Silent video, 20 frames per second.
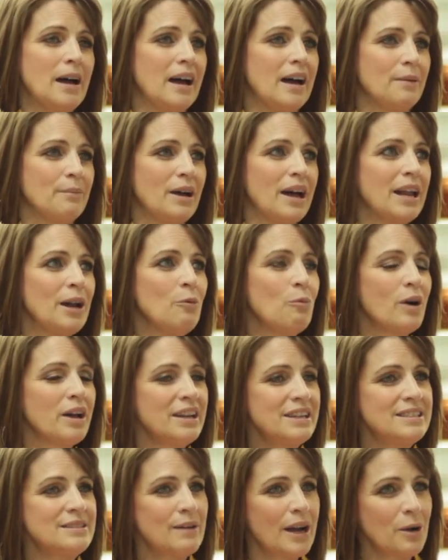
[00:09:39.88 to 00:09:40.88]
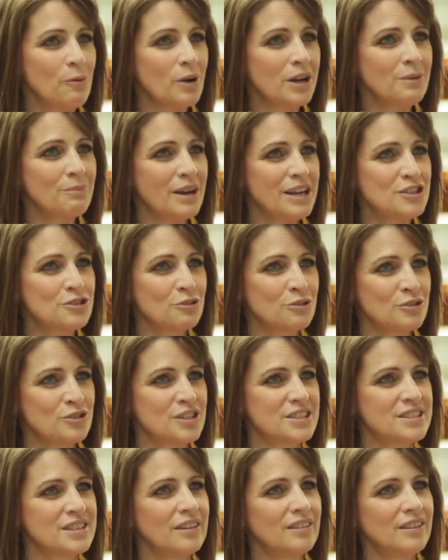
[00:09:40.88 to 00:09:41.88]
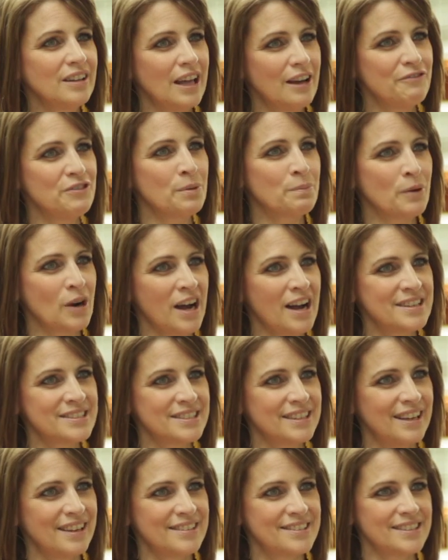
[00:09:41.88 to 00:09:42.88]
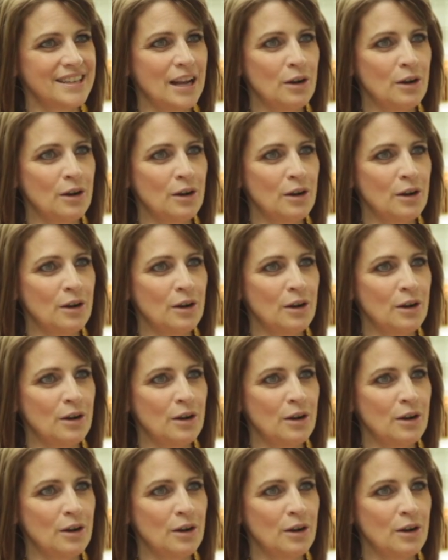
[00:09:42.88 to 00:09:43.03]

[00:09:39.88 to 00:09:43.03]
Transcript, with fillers: um, I wanted I wanted my children just to love the process,